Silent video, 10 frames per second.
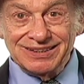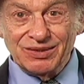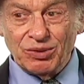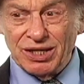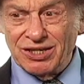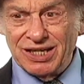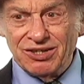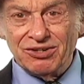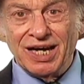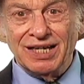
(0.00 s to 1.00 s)
Now, where are they going to
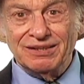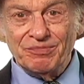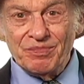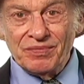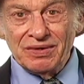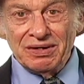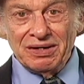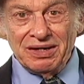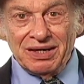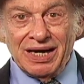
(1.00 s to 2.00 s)
hear that?
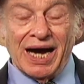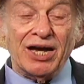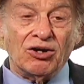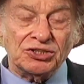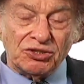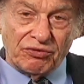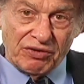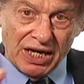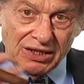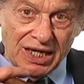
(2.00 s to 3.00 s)
I also
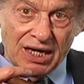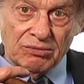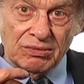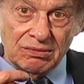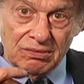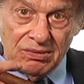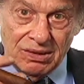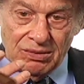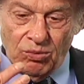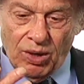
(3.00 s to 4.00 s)
found out
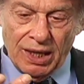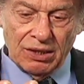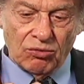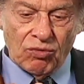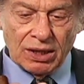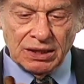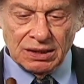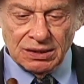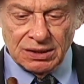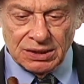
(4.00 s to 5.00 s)
why the
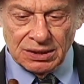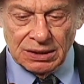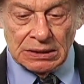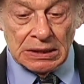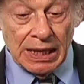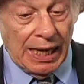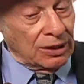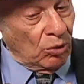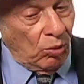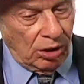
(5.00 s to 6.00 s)
Runyons
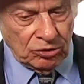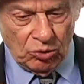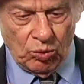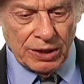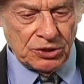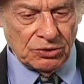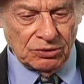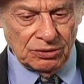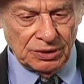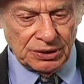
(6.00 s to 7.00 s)
and the Walter
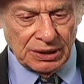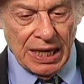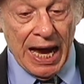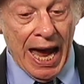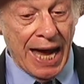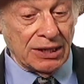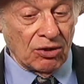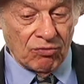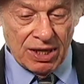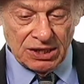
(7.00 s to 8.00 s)
Winchells and
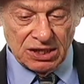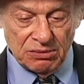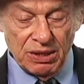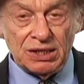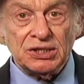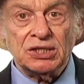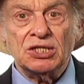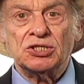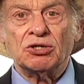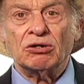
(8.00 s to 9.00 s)
the Red Smiths and
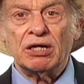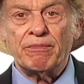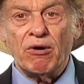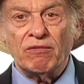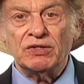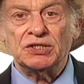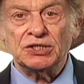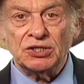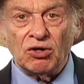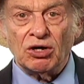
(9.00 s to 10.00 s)
the Shirley
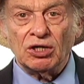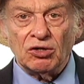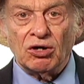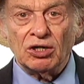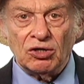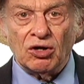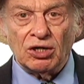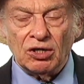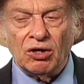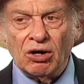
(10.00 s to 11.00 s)
Poviches and on and on and
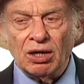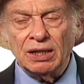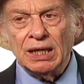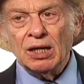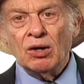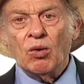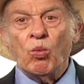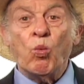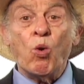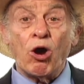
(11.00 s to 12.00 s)
on and on
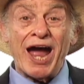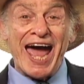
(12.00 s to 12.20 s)
wore